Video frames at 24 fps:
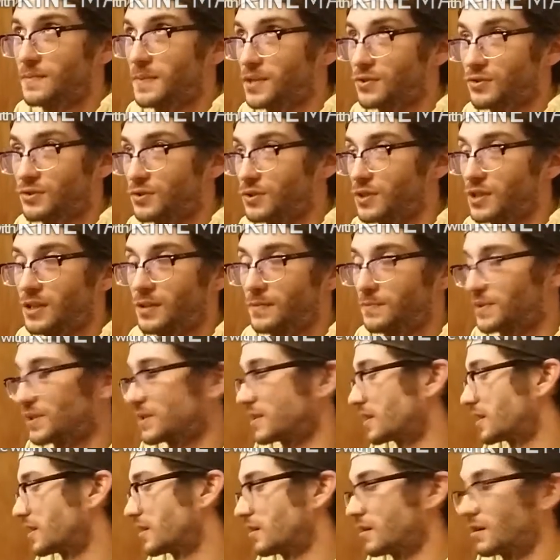special chips
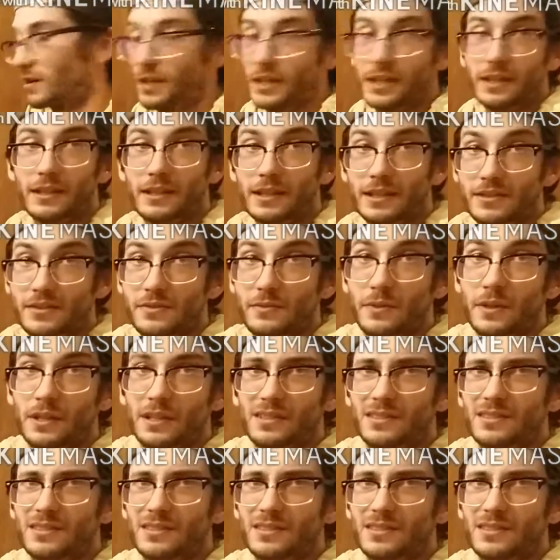that aren't in this one.